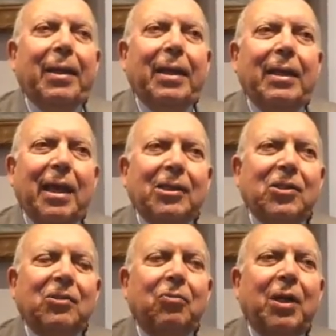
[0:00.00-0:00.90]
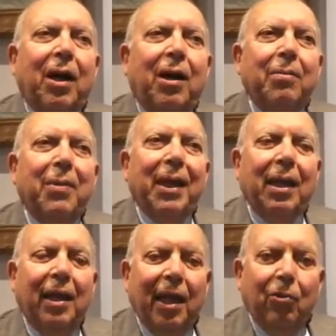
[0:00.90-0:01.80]
Yes, we are
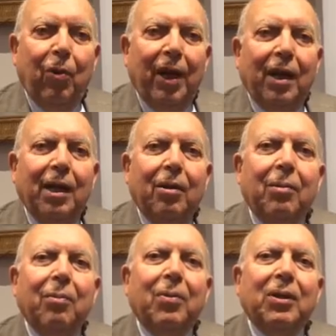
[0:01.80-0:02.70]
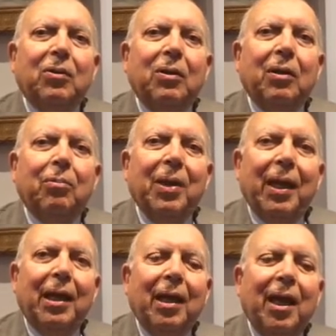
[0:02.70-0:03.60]
making headway, but
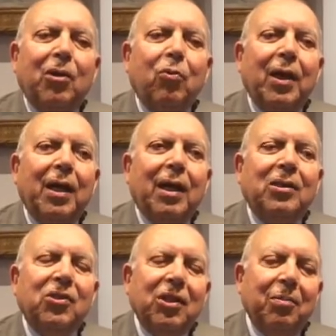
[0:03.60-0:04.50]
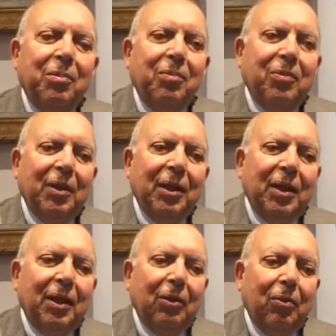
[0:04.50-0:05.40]
making headway in some
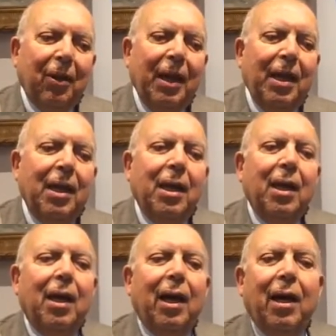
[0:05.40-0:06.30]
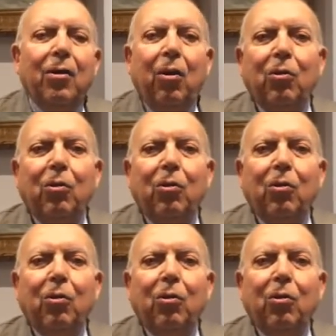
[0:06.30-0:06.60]
way, and